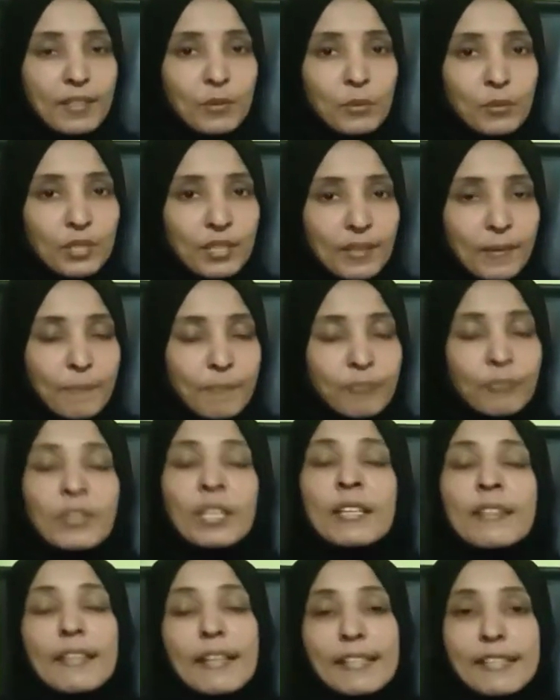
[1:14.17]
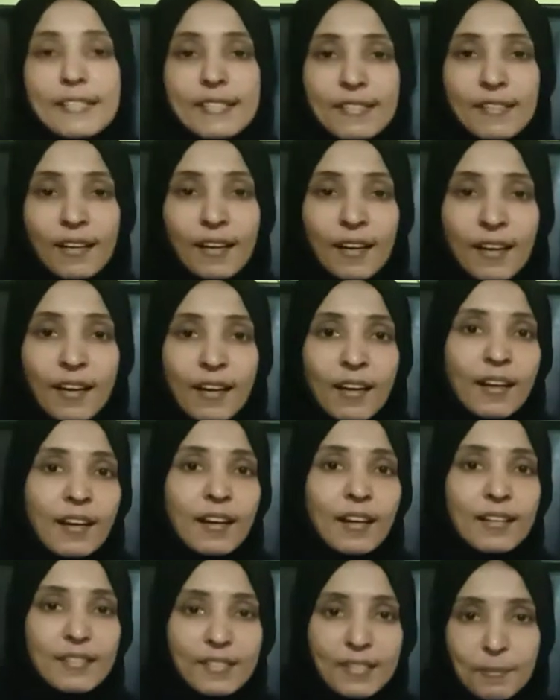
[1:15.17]
Okay, that is the
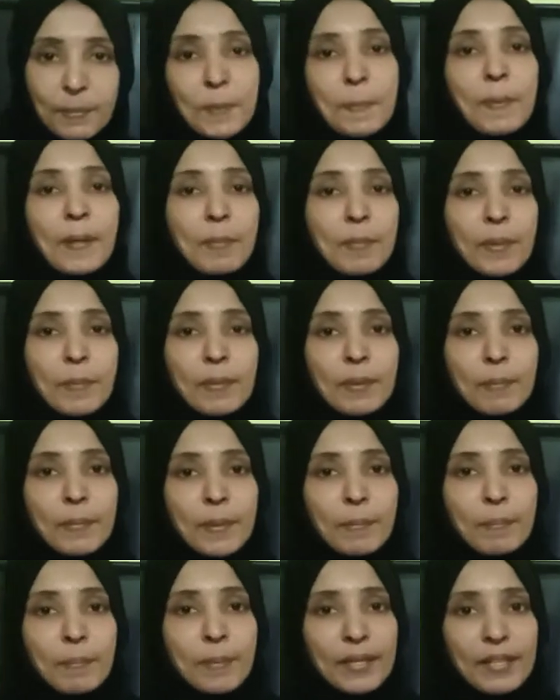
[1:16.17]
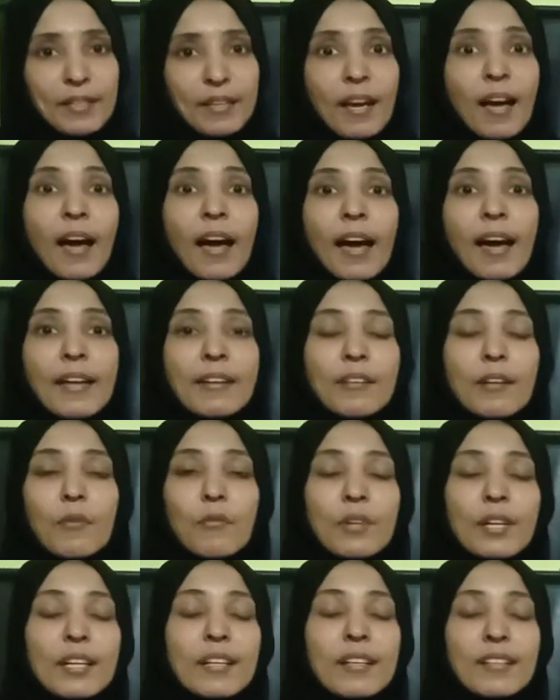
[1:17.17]
semi-permeable membrane. And
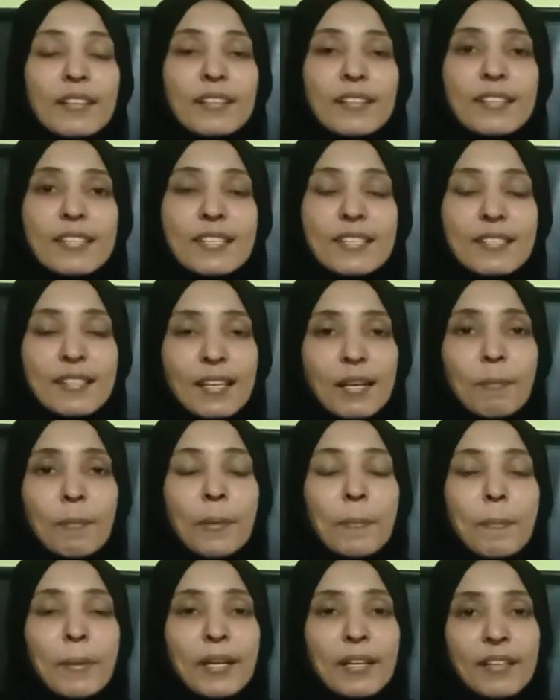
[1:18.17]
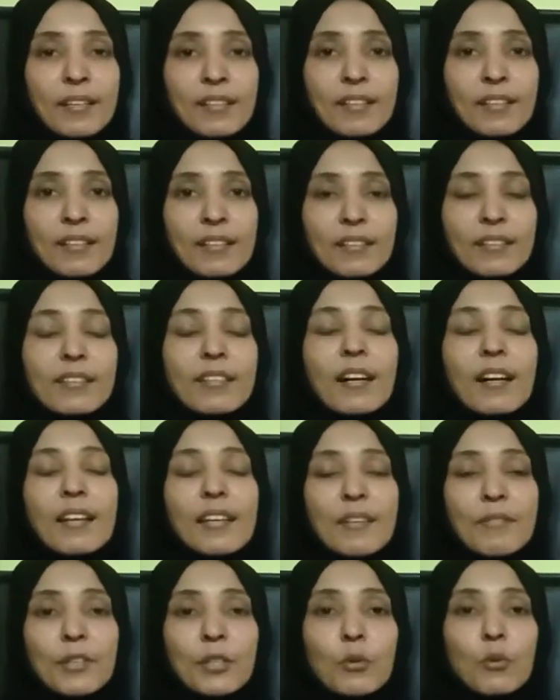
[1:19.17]
our cell membrane, the
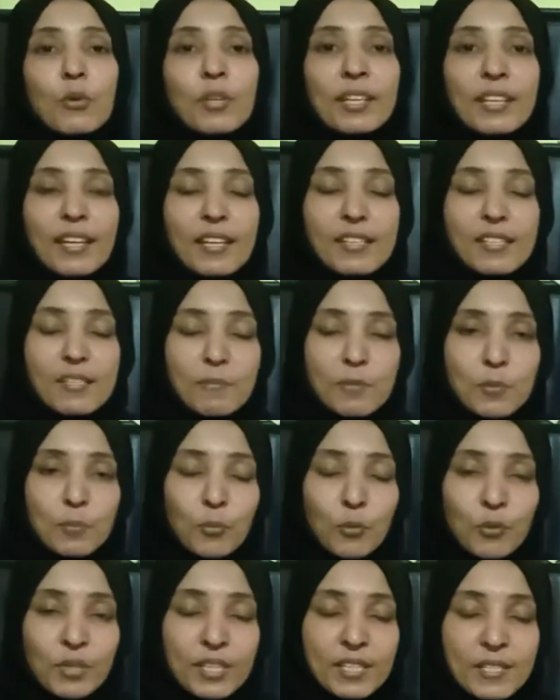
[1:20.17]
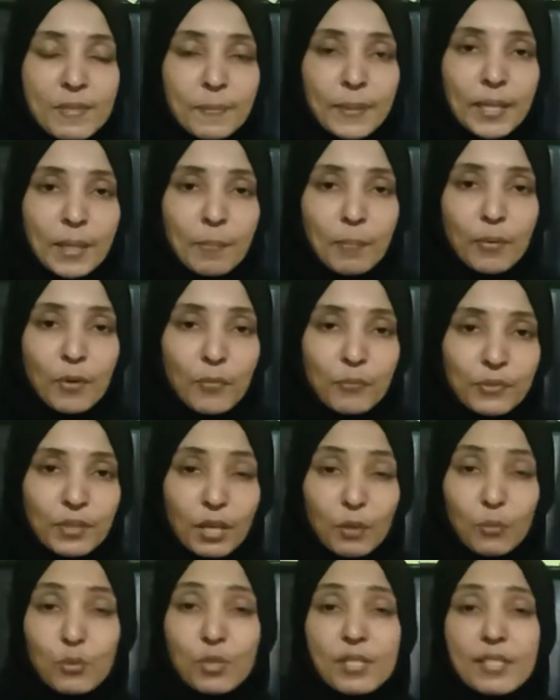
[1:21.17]
living organism's body is made up of
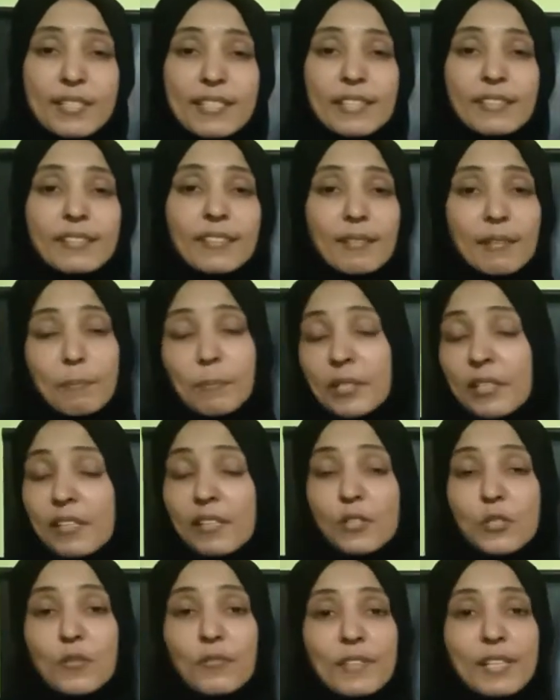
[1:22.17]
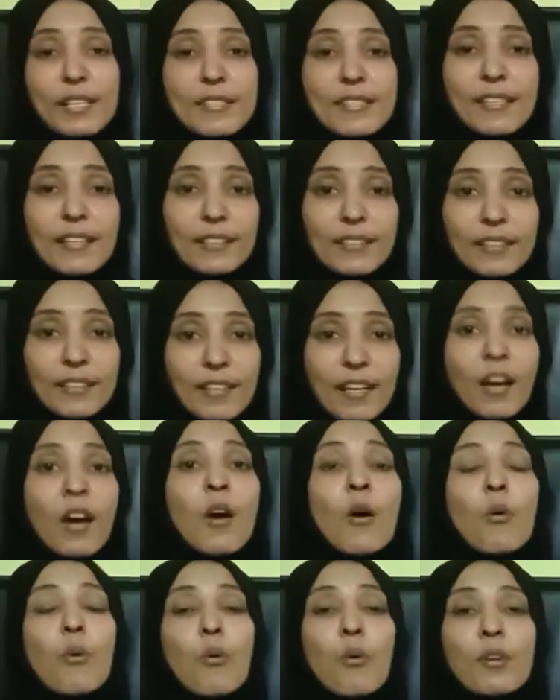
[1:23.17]
thousands and billions of cells are there.
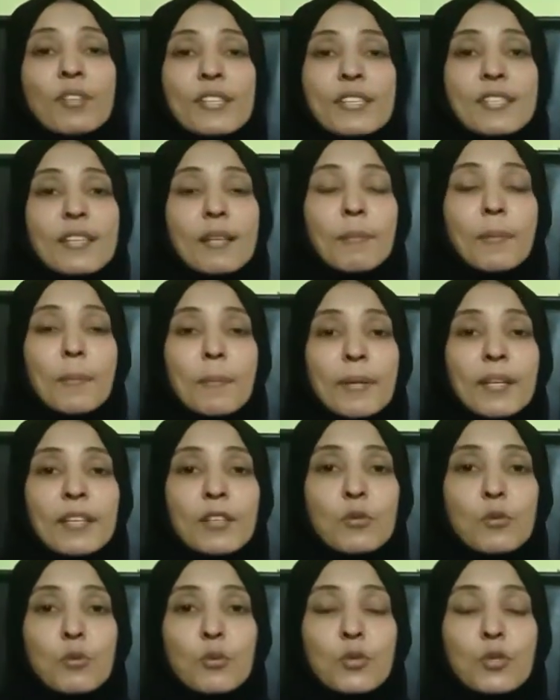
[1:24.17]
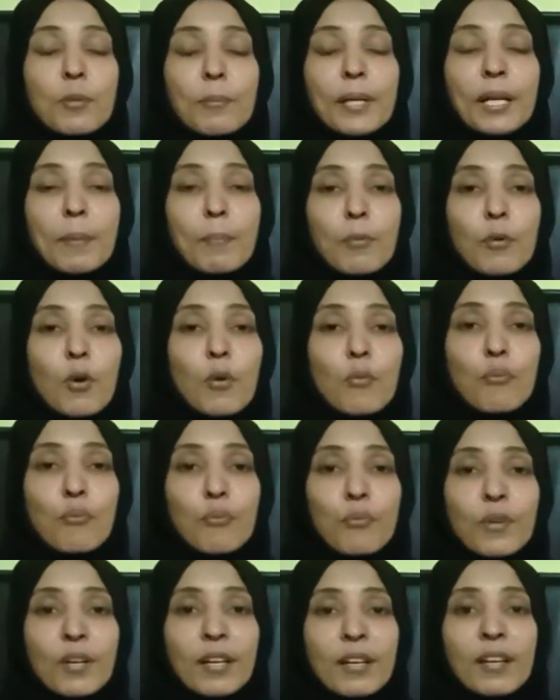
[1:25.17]
All the cell membrane is also made up of
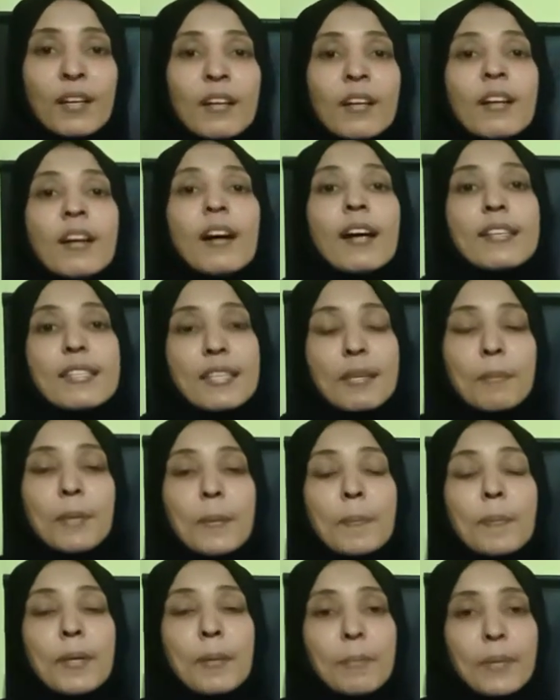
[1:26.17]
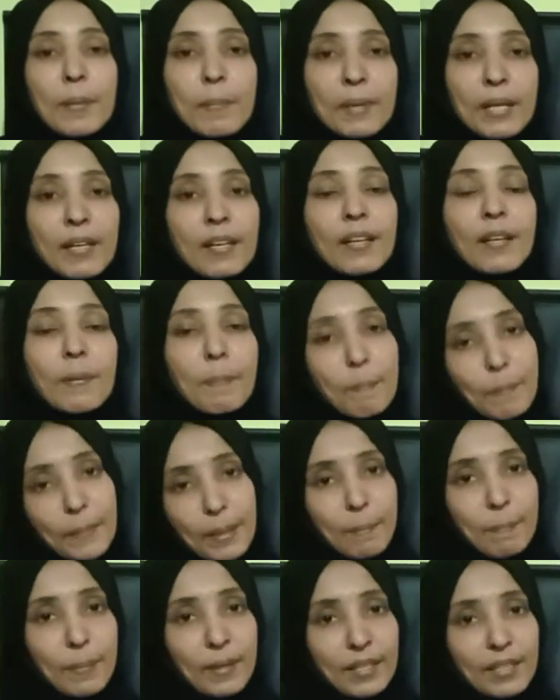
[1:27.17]
semi-permeable
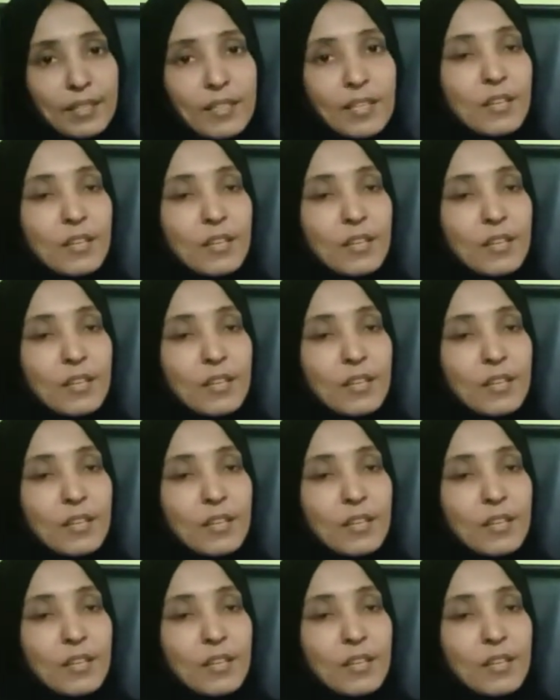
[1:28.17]
membrane.